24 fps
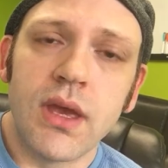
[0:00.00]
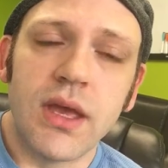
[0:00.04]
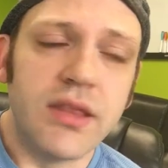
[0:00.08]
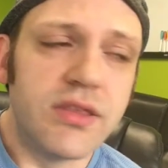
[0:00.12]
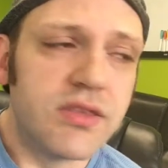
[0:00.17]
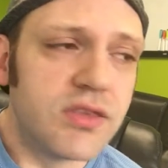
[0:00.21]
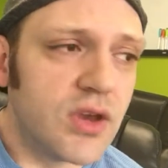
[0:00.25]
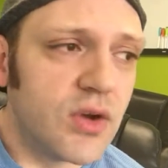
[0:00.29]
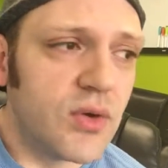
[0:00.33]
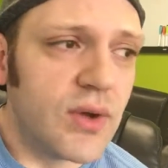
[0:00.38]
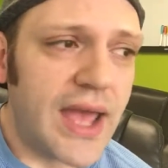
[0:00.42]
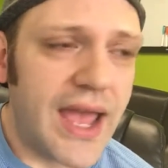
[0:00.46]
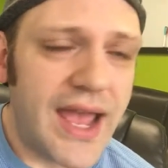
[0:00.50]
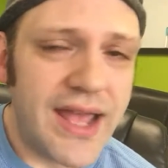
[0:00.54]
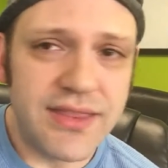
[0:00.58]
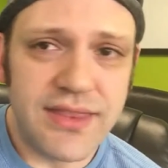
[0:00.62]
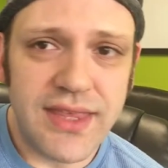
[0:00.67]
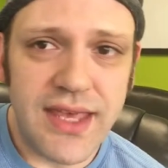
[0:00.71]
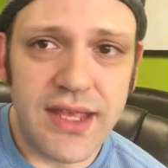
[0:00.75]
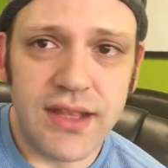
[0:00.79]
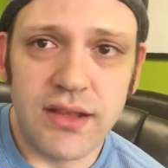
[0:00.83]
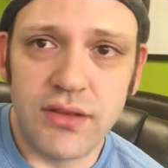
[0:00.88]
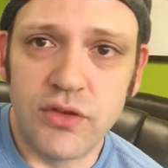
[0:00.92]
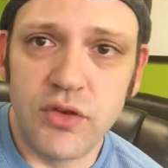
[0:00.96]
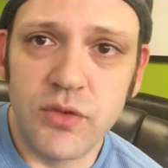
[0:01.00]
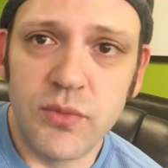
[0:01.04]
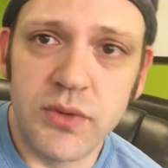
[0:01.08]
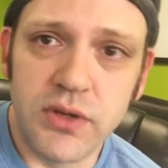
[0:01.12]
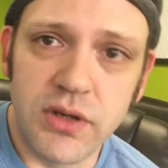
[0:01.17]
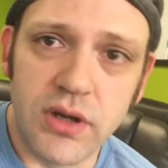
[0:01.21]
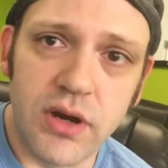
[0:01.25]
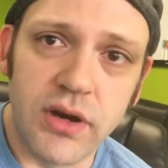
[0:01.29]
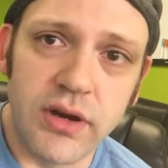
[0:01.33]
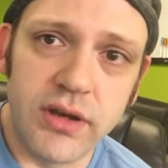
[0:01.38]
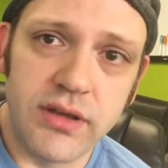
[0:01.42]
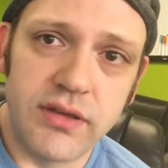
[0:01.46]
And so at that
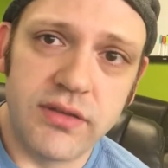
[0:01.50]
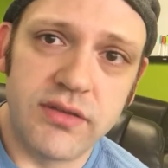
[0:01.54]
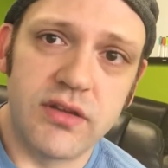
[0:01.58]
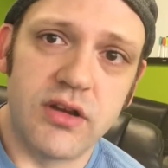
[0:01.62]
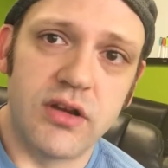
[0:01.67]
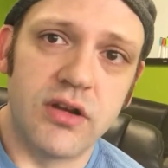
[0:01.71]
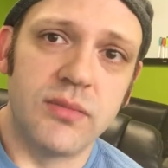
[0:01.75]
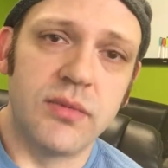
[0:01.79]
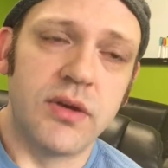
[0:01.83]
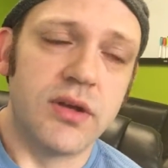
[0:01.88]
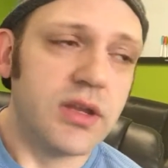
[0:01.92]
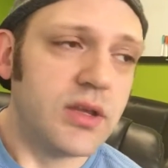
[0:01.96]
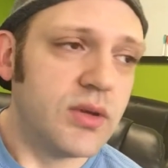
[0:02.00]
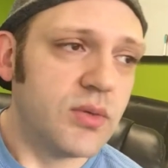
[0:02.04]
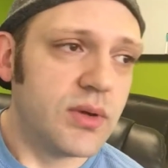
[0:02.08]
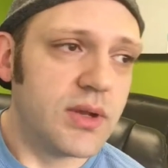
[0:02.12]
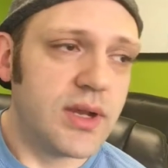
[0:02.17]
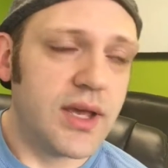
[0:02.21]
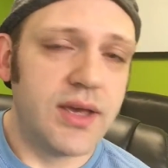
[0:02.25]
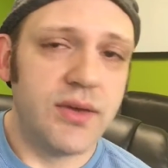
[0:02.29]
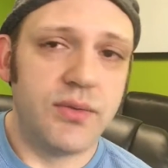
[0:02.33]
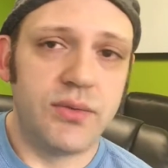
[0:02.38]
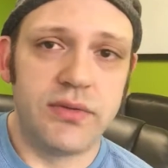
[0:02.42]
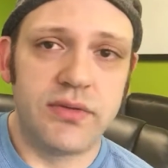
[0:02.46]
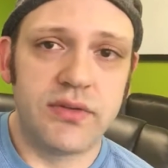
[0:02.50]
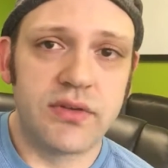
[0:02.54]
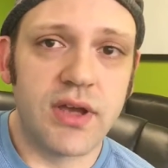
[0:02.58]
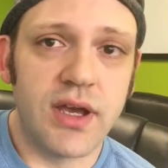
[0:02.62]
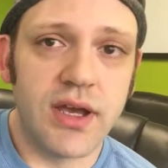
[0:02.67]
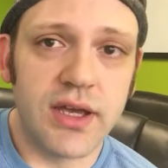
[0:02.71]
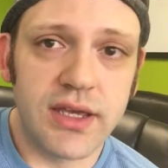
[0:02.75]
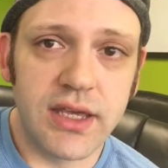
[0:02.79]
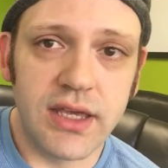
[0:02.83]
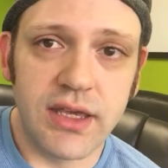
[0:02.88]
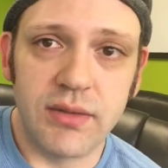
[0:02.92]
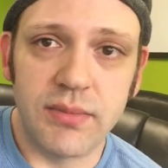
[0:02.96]
Luminaria ceremony, when I was
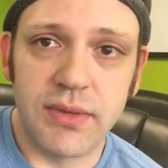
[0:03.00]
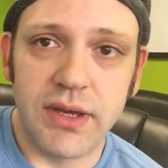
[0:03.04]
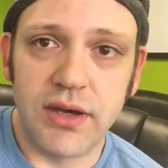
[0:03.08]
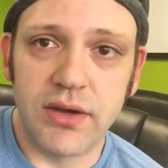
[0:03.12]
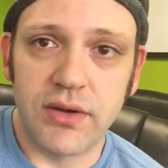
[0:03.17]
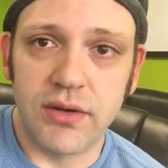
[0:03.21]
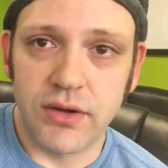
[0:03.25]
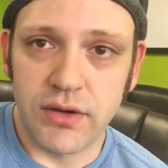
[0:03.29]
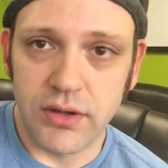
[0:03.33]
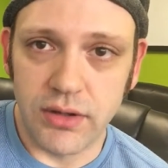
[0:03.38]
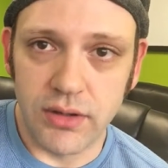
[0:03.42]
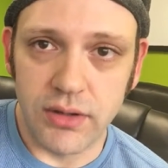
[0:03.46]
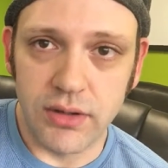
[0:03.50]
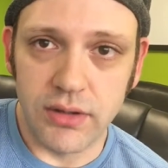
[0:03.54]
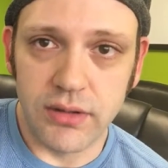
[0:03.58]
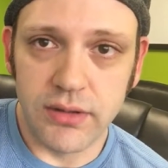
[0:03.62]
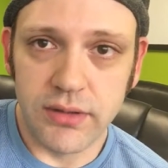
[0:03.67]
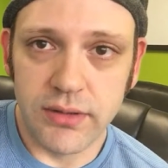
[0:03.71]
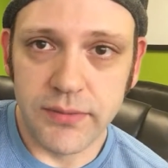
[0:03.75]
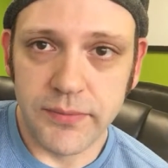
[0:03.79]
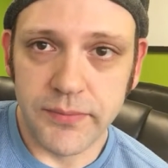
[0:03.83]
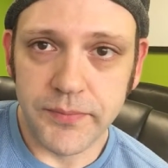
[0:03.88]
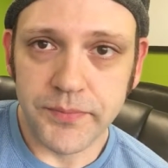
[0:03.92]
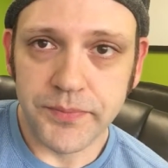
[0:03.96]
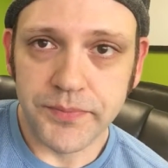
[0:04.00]
talking about her,